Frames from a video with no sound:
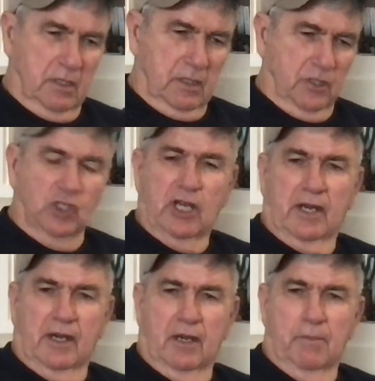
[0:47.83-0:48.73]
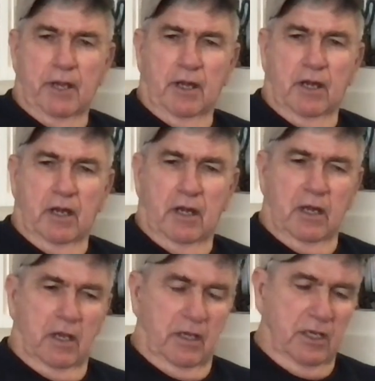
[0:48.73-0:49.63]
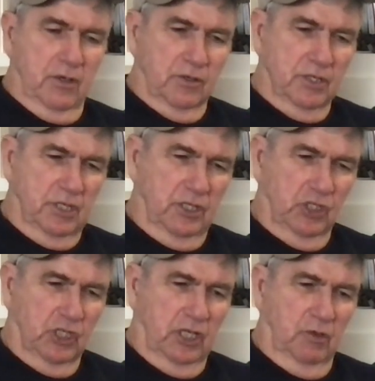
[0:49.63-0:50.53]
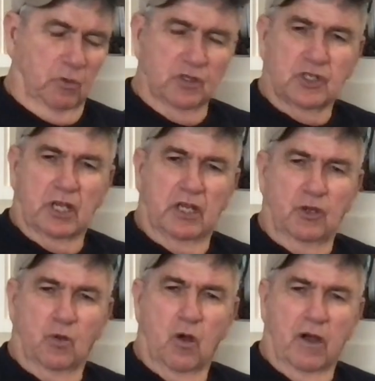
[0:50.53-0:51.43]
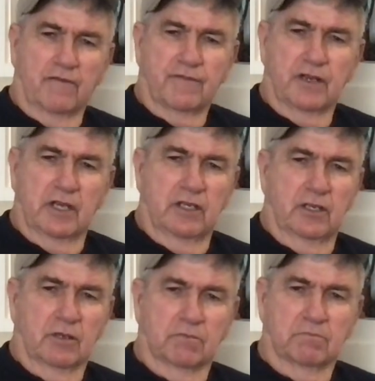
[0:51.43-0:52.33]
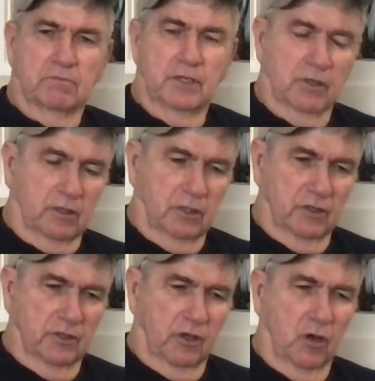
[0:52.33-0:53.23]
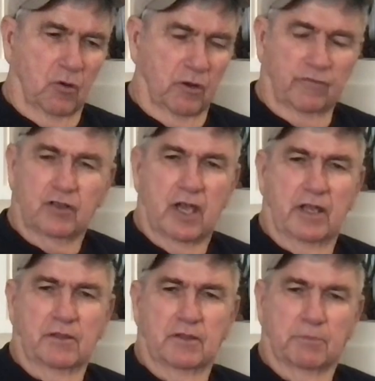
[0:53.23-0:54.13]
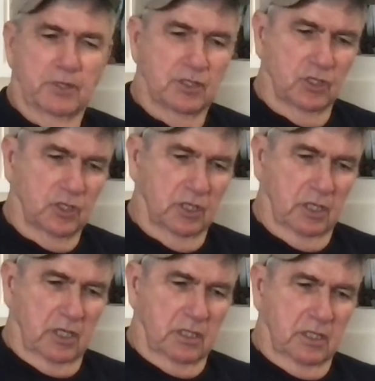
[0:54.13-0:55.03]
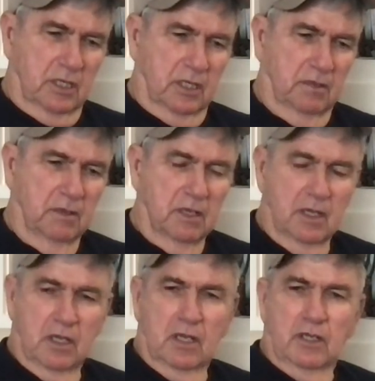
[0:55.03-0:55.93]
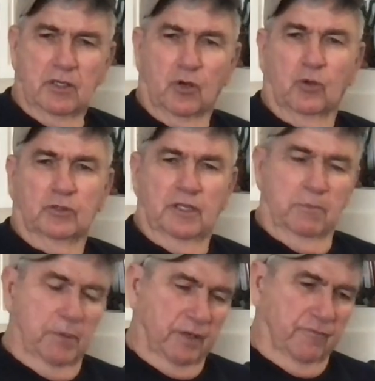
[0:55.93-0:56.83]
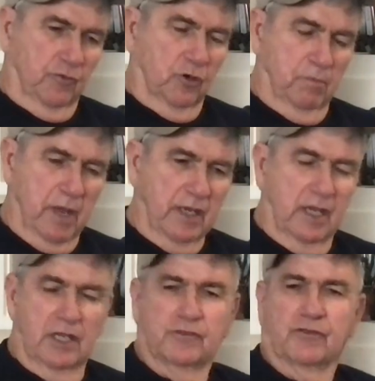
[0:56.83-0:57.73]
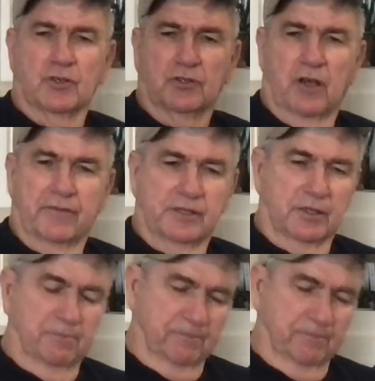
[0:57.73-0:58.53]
a check airman, and he or she will sign you off, and then you're cleared to go and fly the position that you're holding the bid for. In my case, first officer.